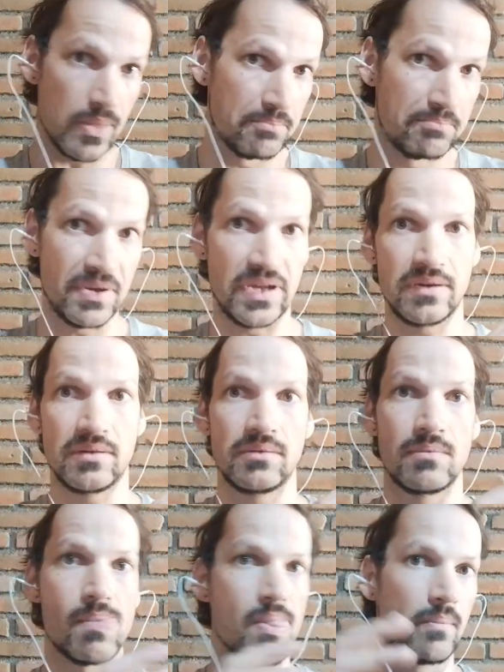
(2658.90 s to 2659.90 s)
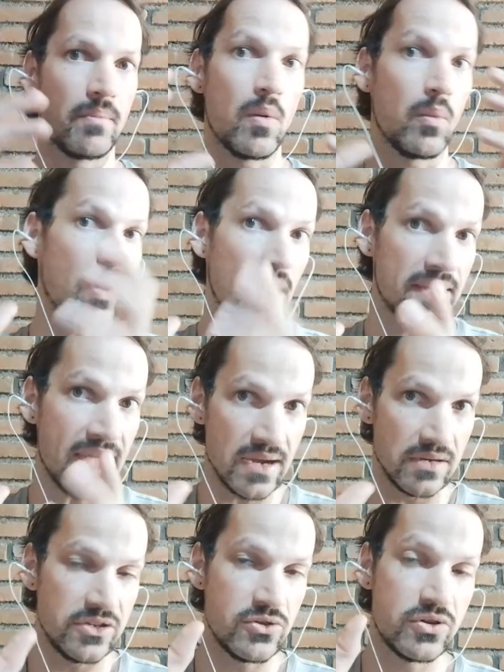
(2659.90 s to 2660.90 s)
but
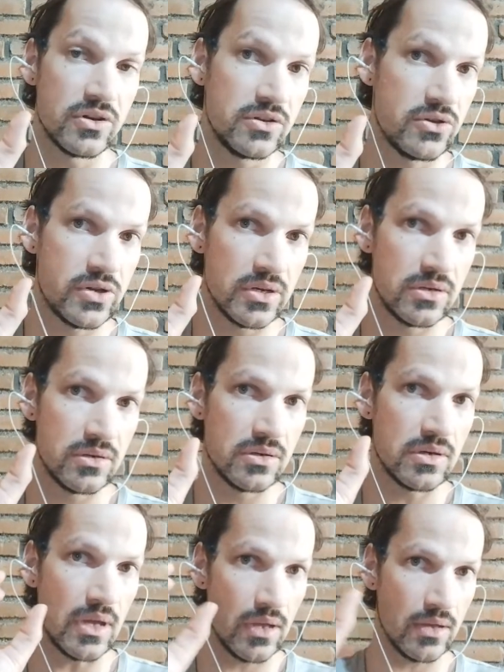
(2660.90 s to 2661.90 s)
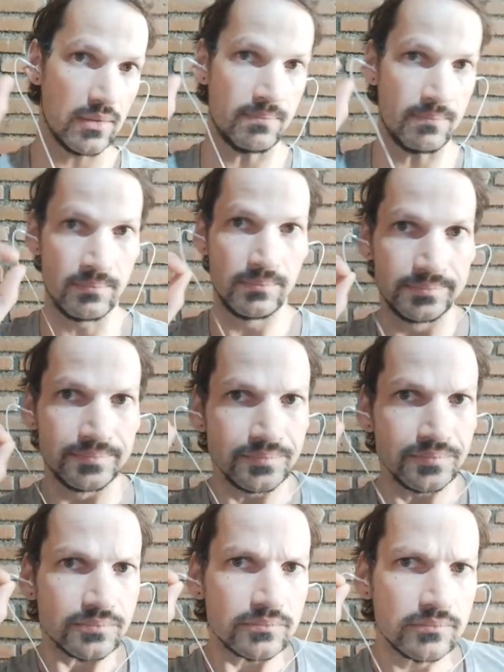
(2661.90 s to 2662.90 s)
again, you can
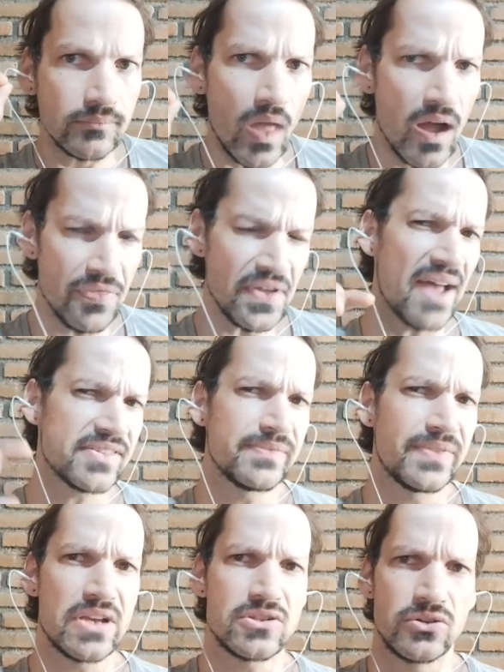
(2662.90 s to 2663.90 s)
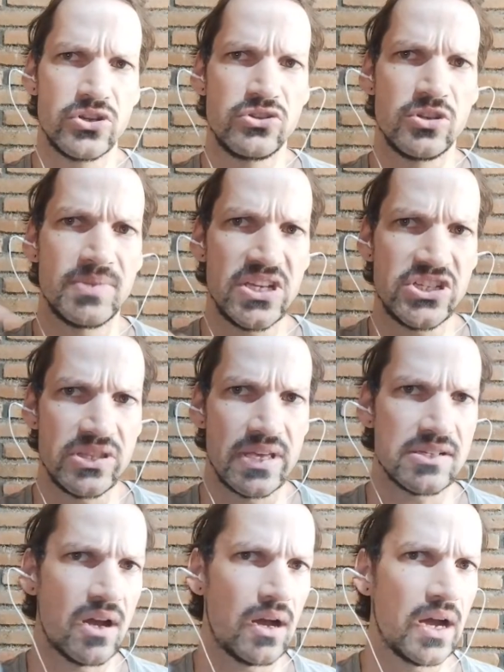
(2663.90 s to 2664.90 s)
I think I have some videos on YouTube teaching
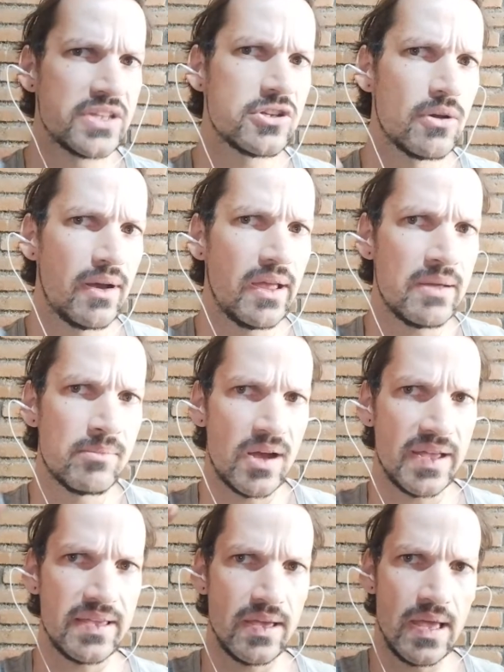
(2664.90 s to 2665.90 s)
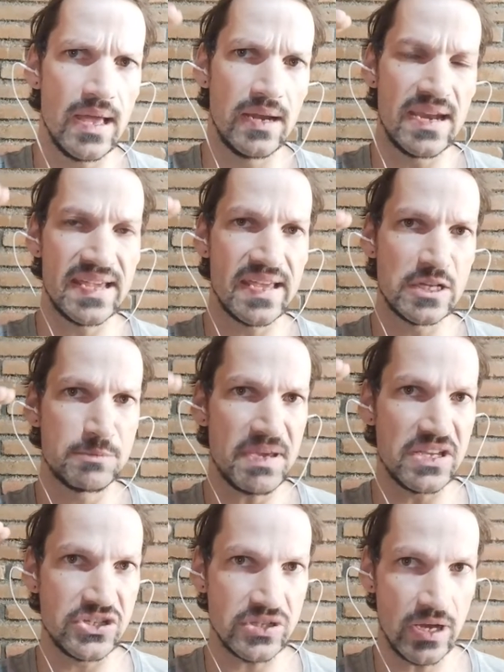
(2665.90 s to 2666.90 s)
this. I do it in my linking
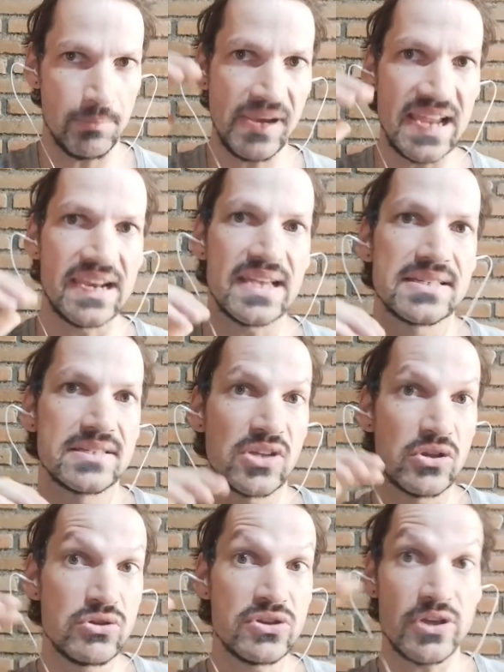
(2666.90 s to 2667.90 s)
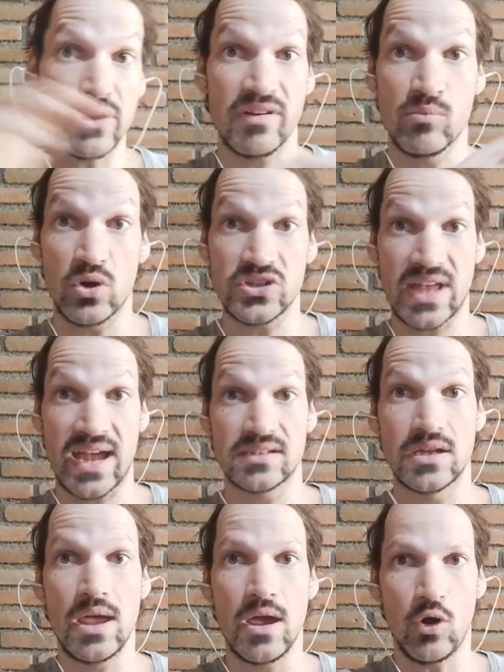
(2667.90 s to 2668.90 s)
speech playlist, so you can go there and watch that.
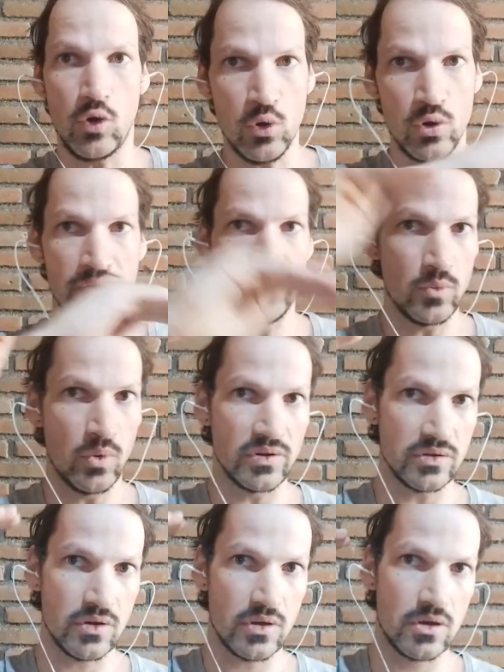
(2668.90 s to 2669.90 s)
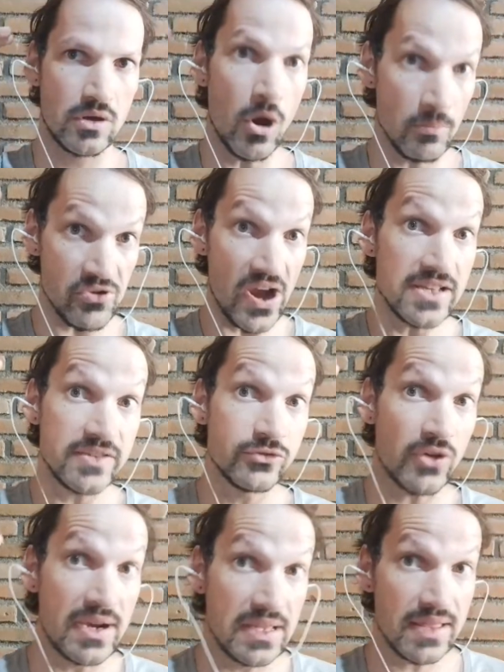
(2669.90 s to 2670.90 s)
Or if you want
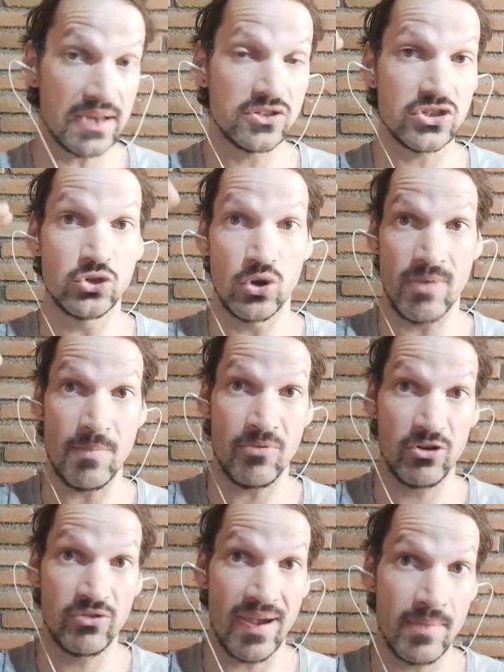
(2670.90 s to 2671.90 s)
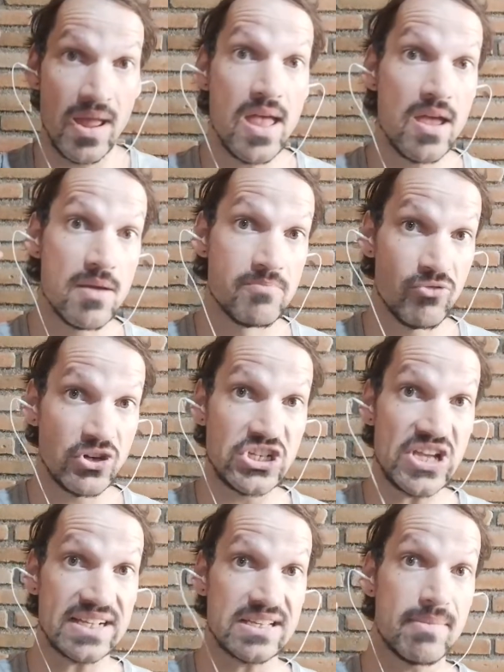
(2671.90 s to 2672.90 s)
comprehensive training, then just join my program,
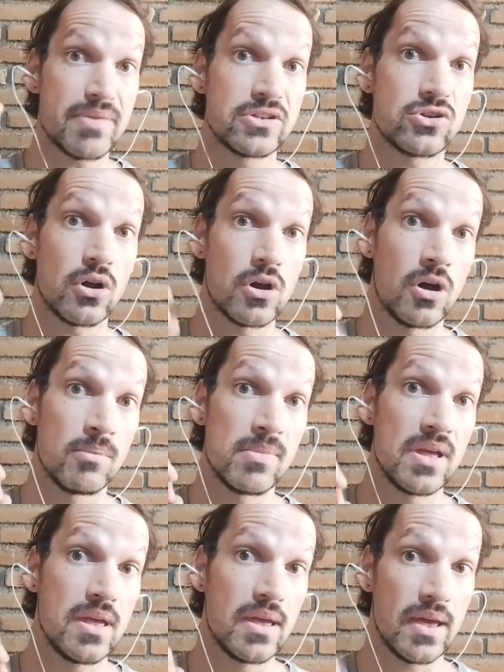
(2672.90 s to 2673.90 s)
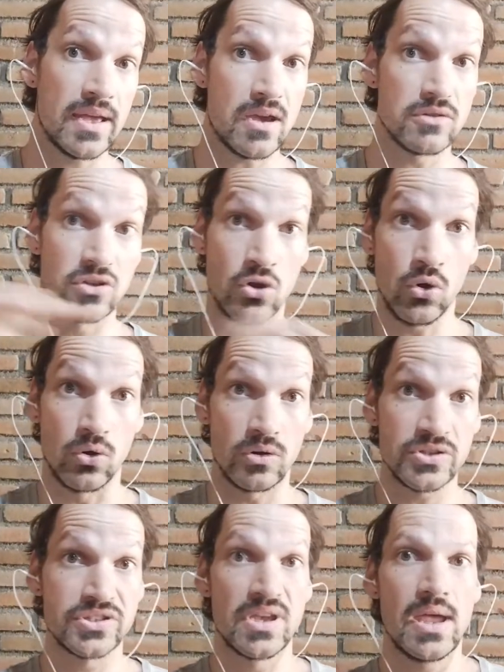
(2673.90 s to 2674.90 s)
BritishAccentMethod.com, and go to
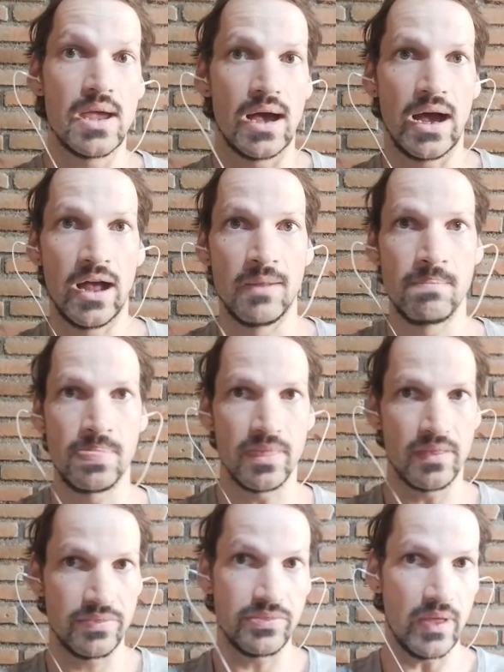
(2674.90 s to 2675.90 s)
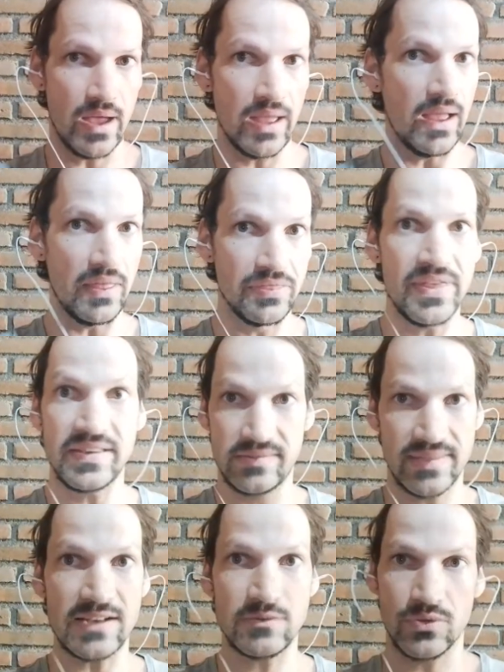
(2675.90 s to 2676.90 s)
course.
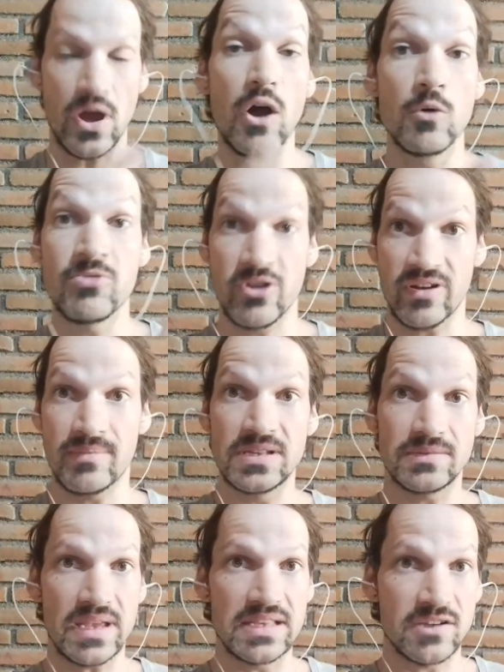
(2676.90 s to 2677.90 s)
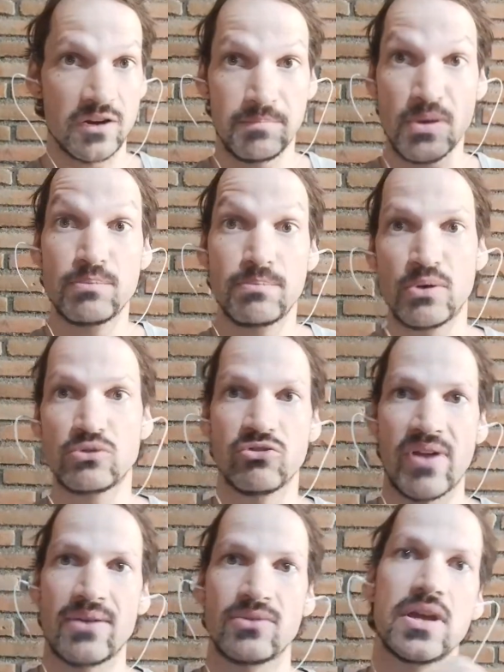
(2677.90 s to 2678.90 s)
That's what the whole program is kind of built
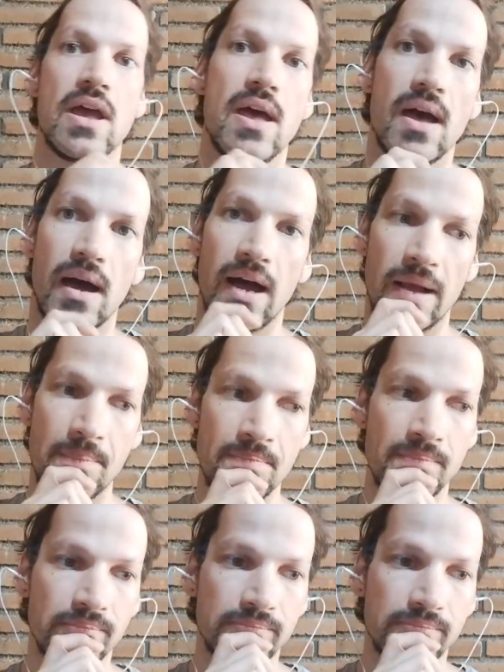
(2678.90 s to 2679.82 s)
around. Yeah,